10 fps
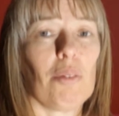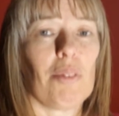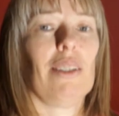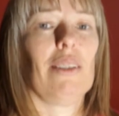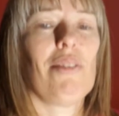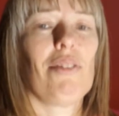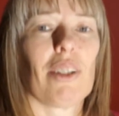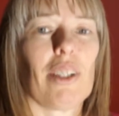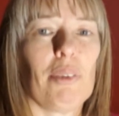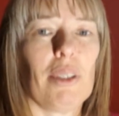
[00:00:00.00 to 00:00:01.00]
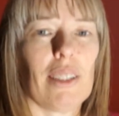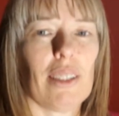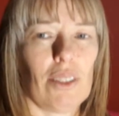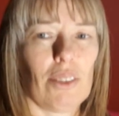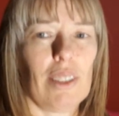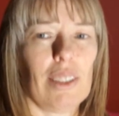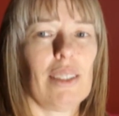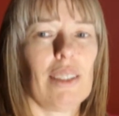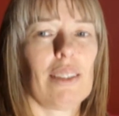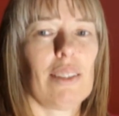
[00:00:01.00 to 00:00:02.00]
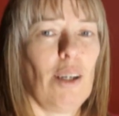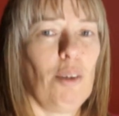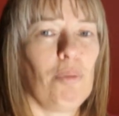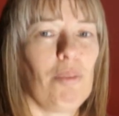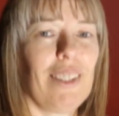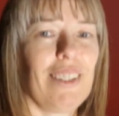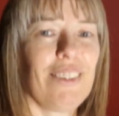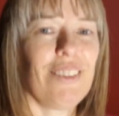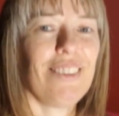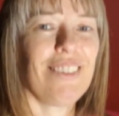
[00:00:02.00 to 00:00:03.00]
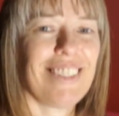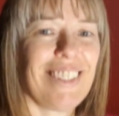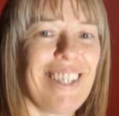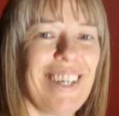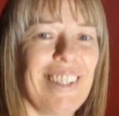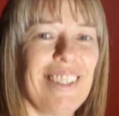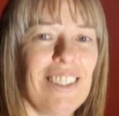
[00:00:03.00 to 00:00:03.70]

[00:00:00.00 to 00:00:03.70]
that you have a great weekend. Join us next time. Thank you. See ya.